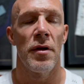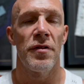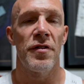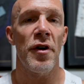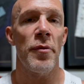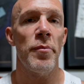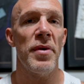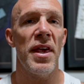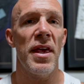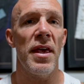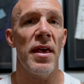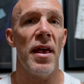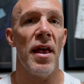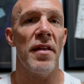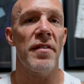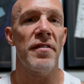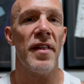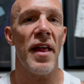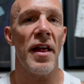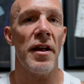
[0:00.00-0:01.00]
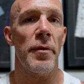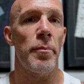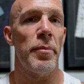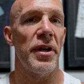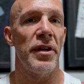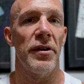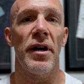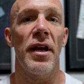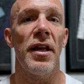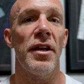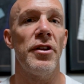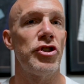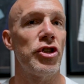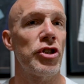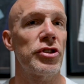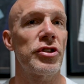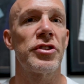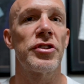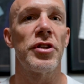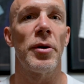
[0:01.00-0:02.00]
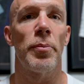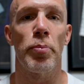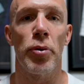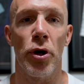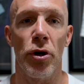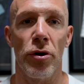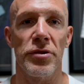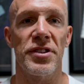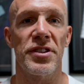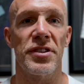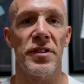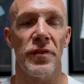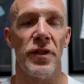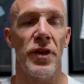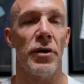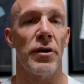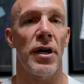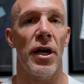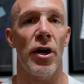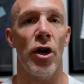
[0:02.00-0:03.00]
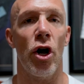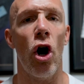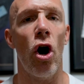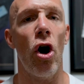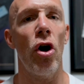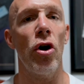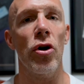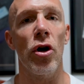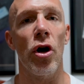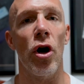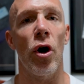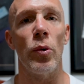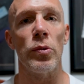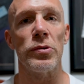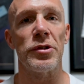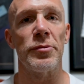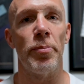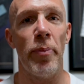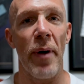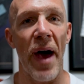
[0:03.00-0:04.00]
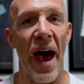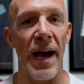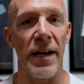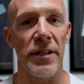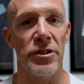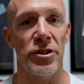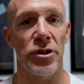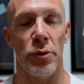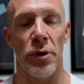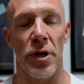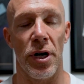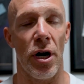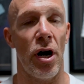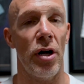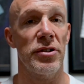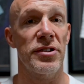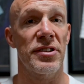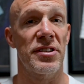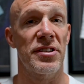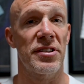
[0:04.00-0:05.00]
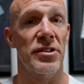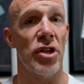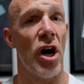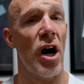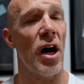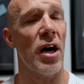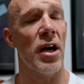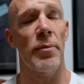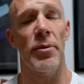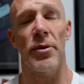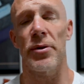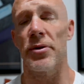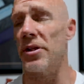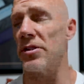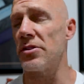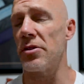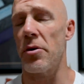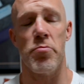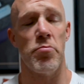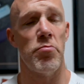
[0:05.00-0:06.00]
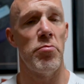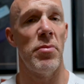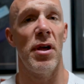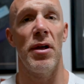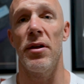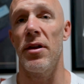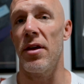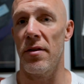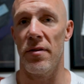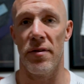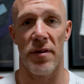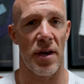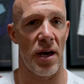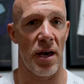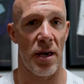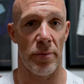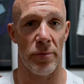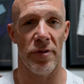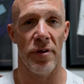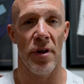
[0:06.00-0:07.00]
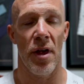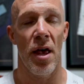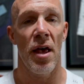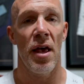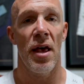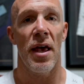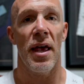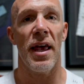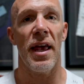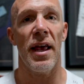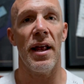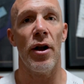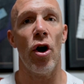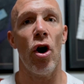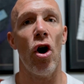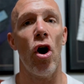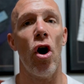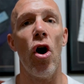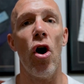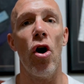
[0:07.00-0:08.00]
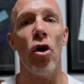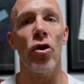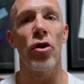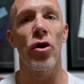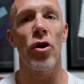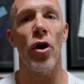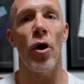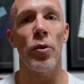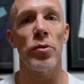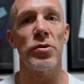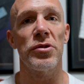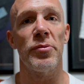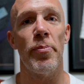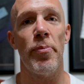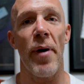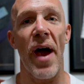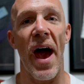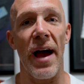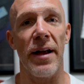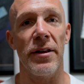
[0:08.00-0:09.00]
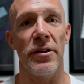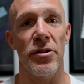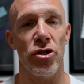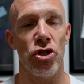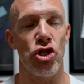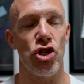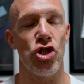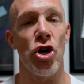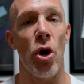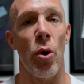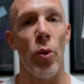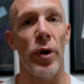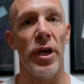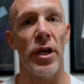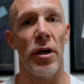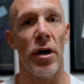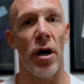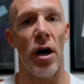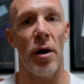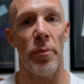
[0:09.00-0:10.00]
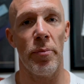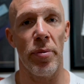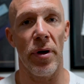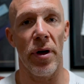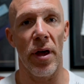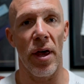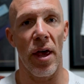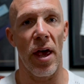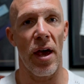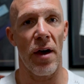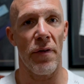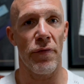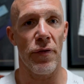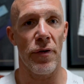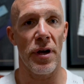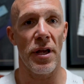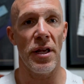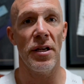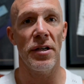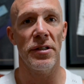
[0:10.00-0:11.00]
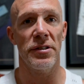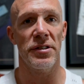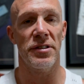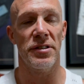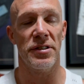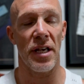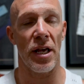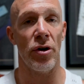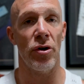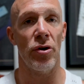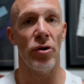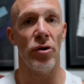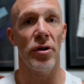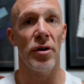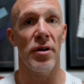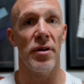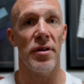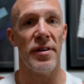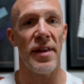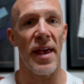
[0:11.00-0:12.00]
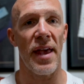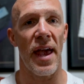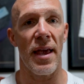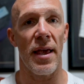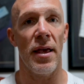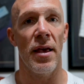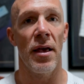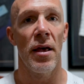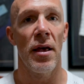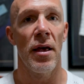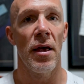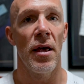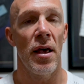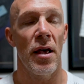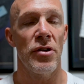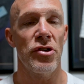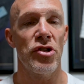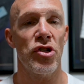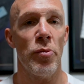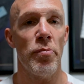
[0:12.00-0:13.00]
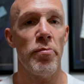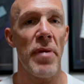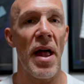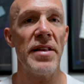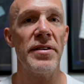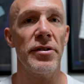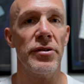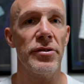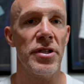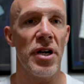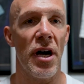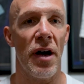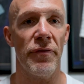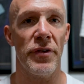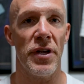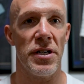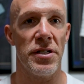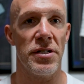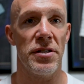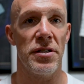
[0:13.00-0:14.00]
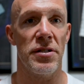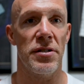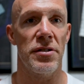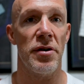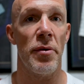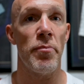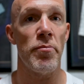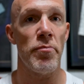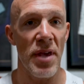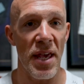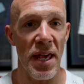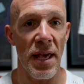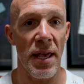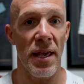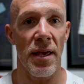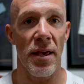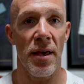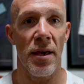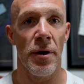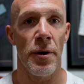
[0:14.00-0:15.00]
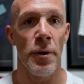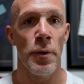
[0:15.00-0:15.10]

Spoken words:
To me, it's that ability just to persevere. It all goes back to it. I'll talk about this a million times. It all goes back to showing up every single day. And so mental toughness to me,